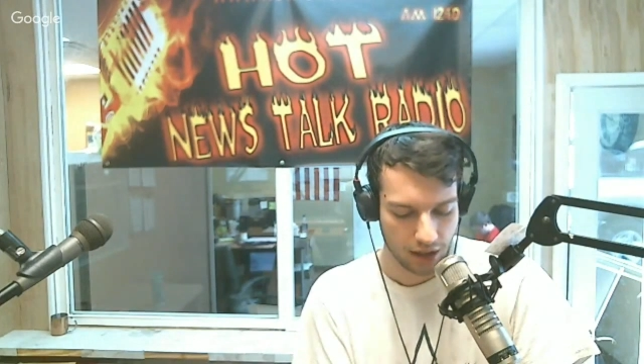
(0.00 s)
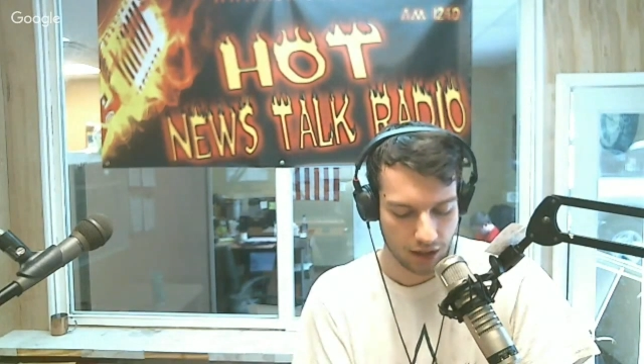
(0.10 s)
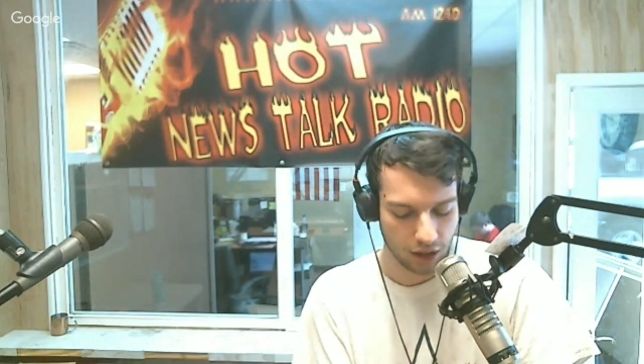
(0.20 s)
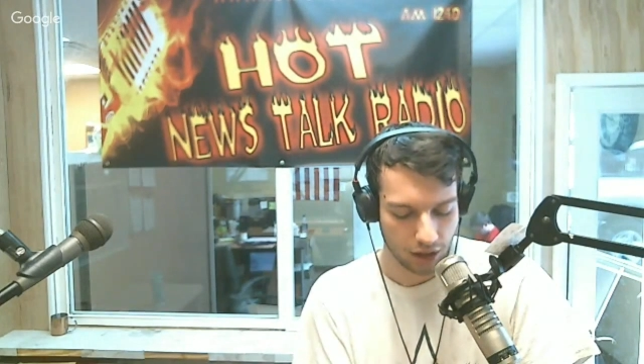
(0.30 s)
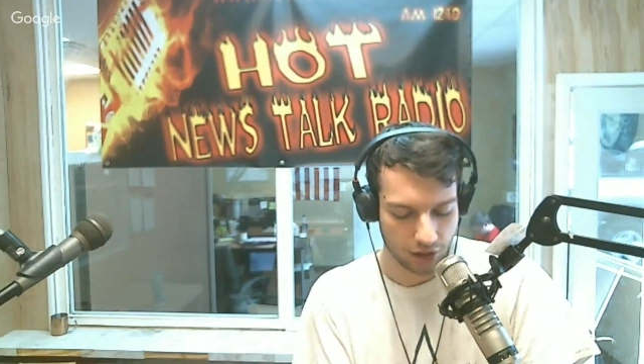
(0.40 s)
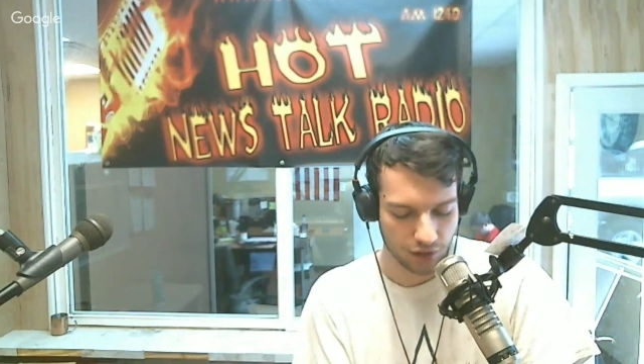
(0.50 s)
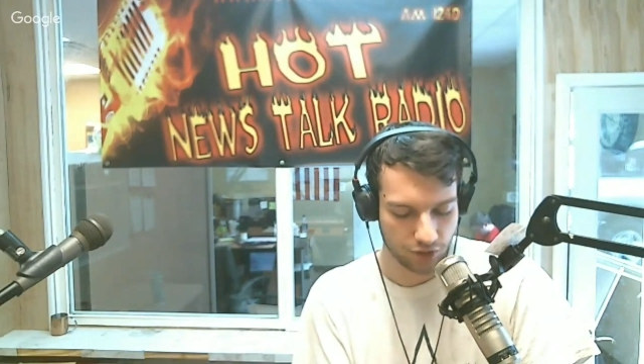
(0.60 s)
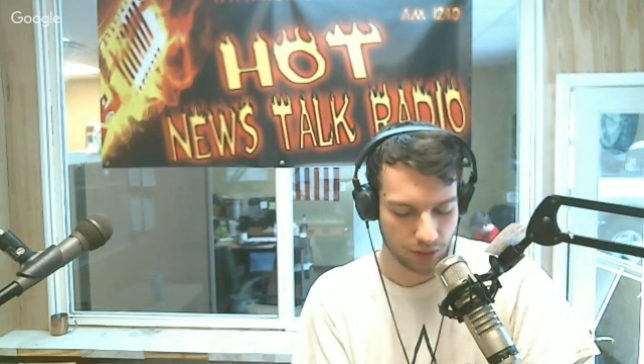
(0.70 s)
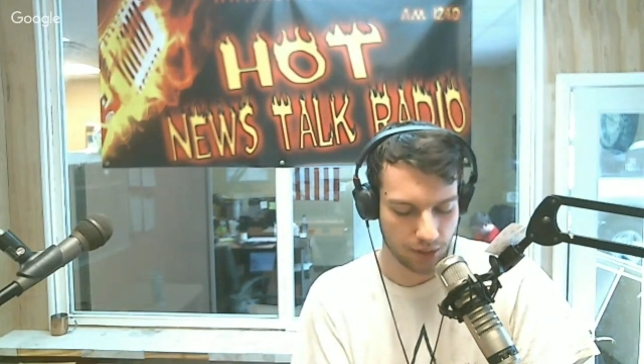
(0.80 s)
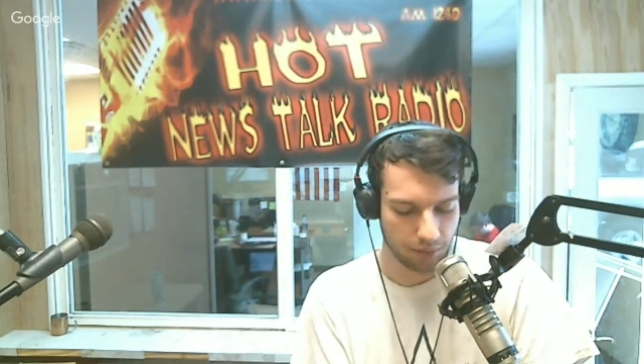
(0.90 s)
calls
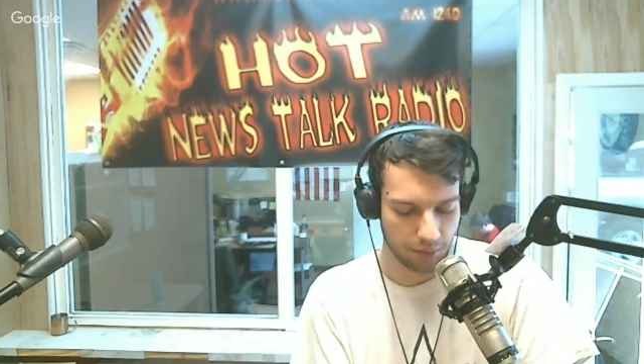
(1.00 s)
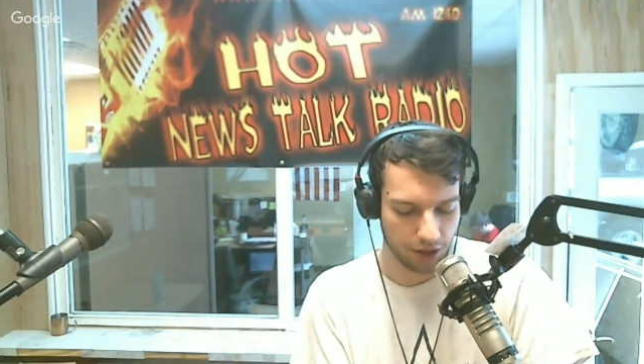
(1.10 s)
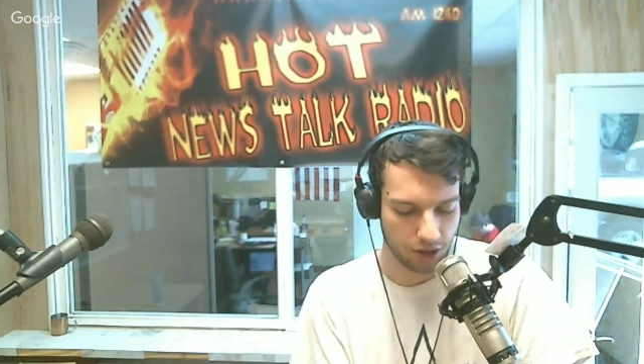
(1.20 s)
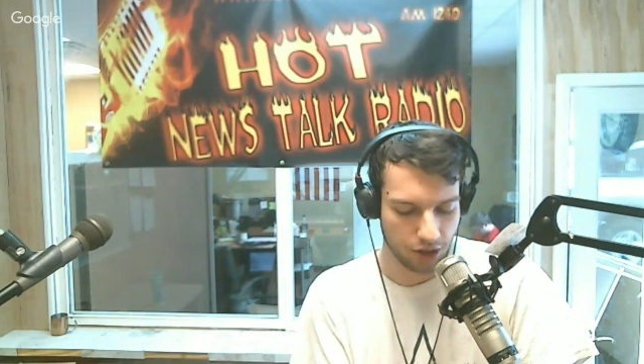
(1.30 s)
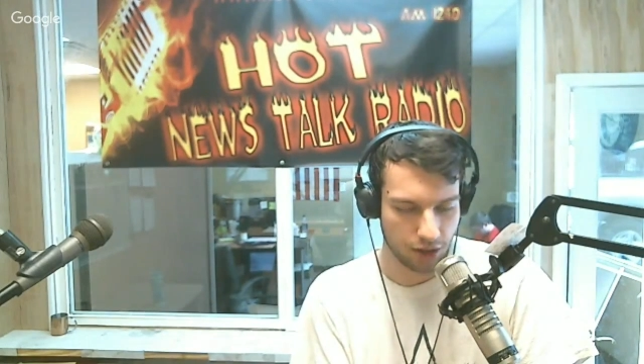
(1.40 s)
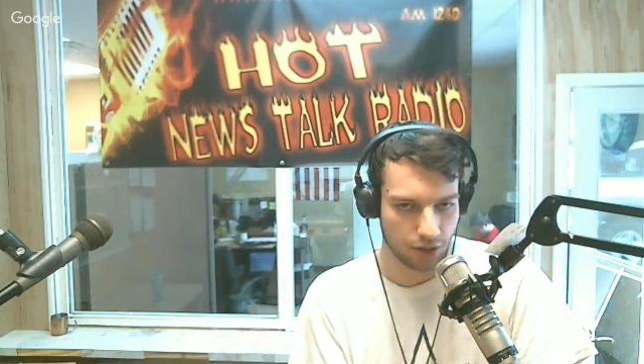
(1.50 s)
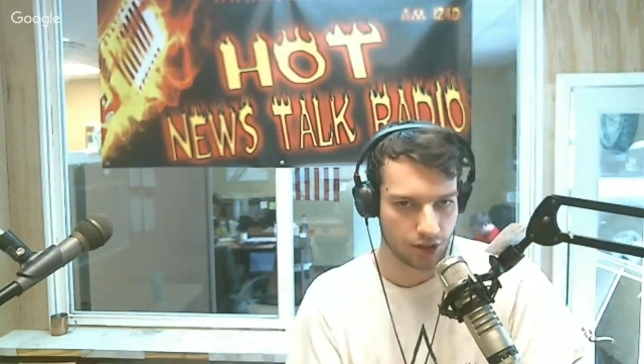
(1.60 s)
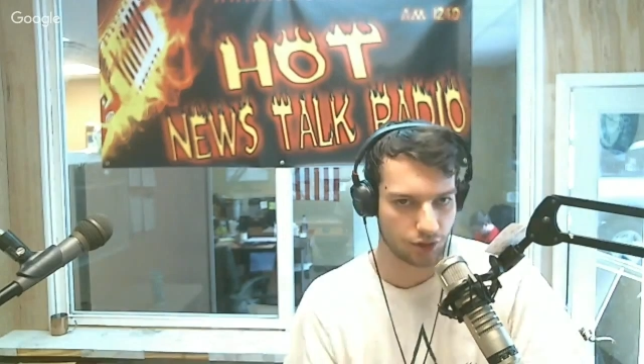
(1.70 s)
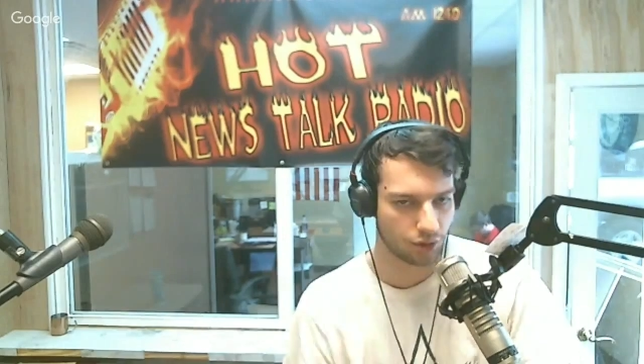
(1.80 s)
for a minimum wage increase?